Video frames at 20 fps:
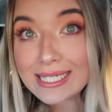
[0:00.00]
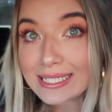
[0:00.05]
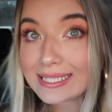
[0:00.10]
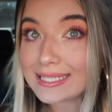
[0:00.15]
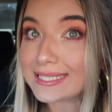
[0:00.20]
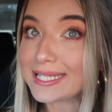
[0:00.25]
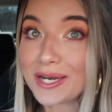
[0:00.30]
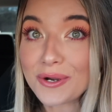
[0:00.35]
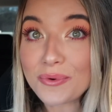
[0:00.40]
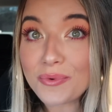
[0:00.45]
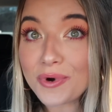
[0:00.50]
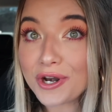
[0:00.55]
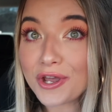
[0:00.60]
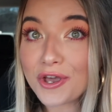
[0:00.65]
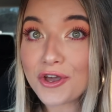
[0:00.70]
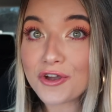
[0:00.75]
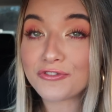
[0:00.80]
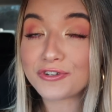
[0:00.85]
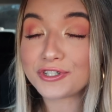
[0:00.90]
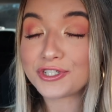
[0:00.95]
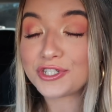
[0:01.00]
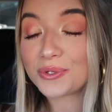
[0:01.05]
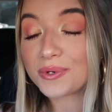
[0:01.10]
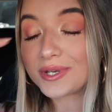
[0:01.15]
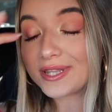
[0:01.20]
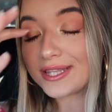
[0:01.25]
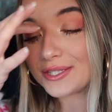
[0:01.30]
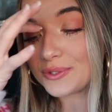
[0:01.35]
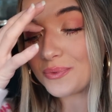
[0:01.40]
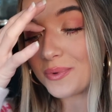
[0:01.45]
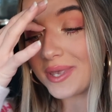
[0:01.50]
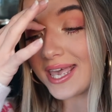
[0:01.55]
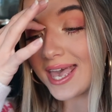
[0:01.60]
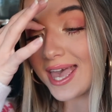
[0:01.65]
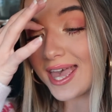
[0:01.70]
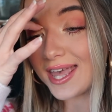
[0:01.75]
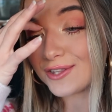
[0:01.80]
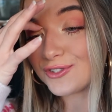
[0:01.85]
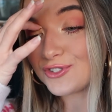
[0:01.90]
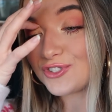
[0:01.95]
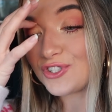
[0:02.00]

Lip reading: didn't want to overdo it this weekend.